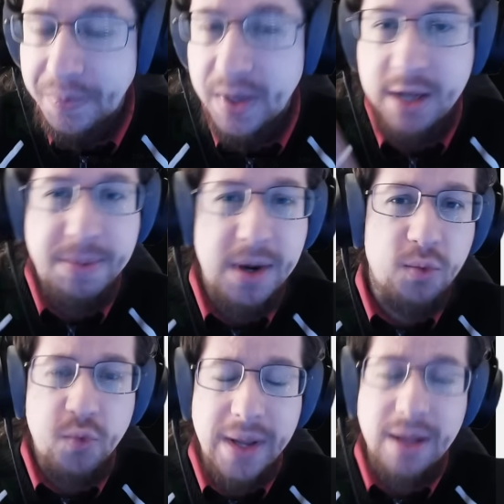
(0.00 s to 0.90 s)
And it's been a
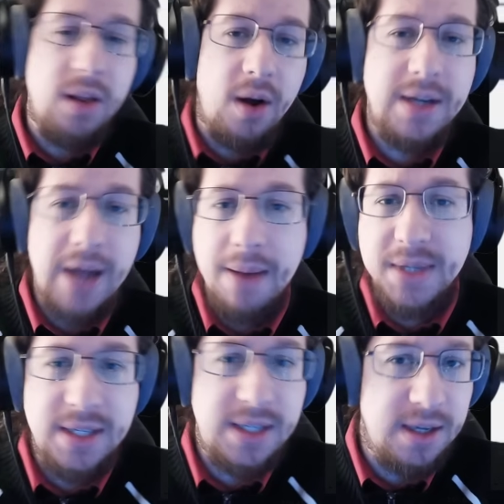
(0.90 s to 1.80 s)
really long time
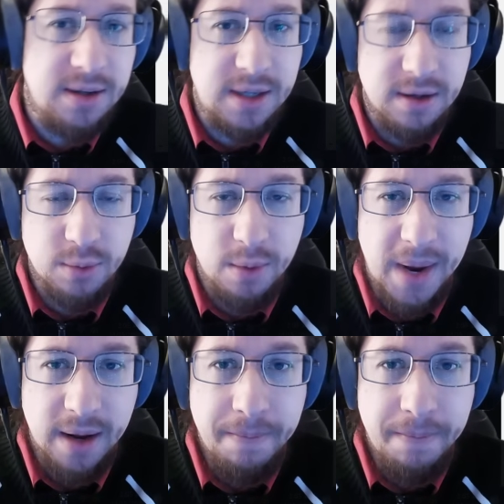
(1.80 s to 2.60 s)
since steel skills were meta.